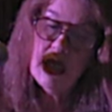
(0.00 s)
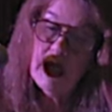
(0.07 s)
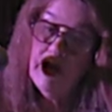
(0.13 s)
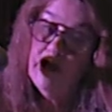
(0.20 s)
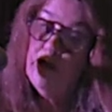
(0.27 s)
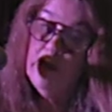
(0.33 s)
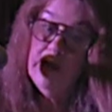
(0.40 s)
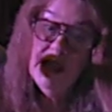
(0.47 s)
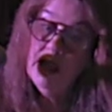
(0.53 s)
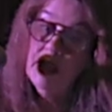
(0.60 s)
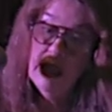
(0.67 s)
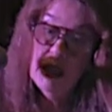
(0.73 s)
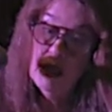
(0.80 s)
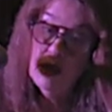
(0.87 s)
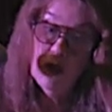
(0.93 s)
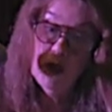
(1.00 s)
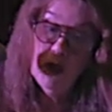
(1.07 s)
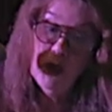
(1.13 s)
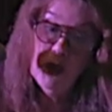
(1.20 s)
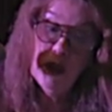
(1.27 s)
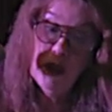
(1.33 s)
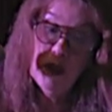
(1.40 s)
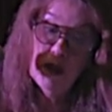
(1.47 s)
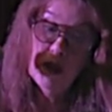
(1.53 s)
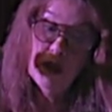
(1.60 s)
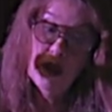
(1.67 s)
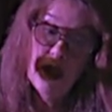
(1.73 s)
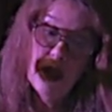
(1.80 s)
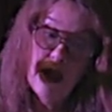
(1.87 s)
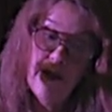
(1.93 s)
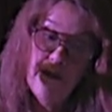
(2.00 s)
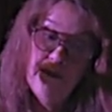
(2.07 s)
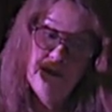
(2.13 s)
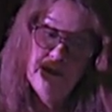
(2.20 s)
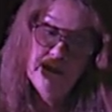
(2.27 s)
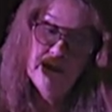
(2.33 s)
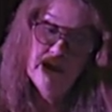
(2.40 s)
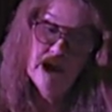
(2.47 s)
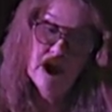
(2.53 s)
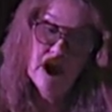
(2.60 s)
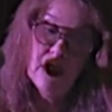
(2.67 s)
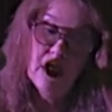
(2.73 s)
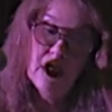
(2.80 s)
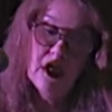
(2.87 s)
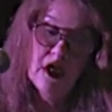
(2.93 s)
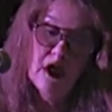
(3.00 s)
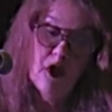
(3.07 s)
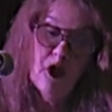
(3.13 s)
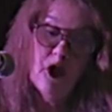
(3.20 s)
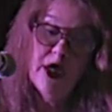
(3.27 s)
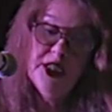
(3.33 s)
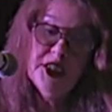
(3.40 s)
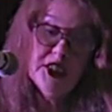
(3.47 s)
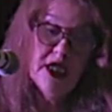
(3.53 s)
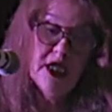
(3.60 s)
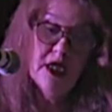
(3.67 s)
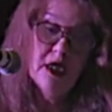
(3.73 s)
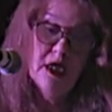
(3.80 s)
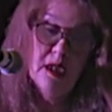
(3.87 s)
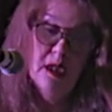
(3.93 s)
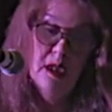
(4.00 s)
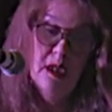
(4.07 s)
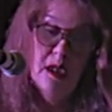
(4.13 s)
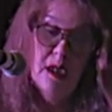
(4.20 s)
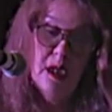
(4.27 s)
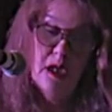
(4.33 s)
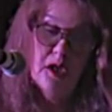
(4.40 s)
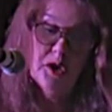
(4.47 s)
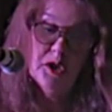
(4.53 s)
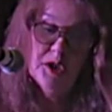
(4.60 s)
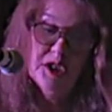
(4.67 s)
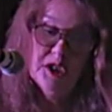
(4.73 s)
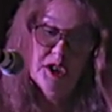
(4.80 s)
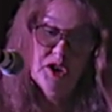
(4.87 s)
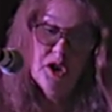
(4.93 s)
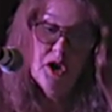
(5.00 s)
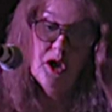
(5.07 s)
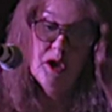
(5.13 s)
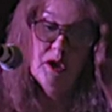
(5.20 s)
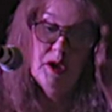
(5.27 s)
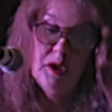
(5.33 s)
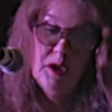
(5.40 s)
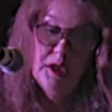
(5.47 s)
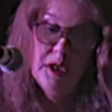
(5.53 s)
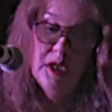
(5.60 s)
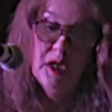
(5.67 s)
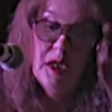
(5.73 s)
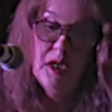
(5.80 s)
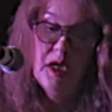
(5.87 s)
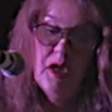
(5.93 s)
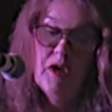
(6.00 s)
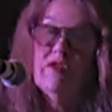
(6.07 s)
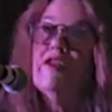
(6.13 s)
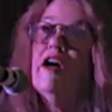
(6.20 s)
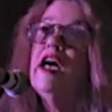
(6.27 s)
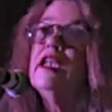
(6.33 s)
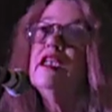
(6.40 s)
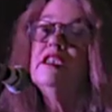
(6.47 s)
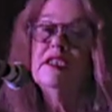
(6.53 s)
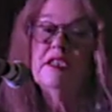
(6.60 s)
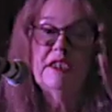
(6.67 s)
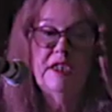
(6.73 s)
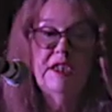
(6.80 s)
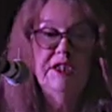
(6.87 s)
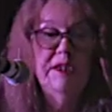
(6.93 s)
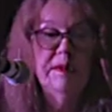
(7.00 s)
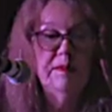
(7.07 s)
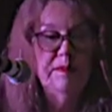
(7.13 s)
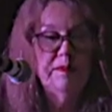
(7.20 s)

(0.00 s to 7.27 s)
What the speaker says: I've been here all along, waiting across this cold, violet sea.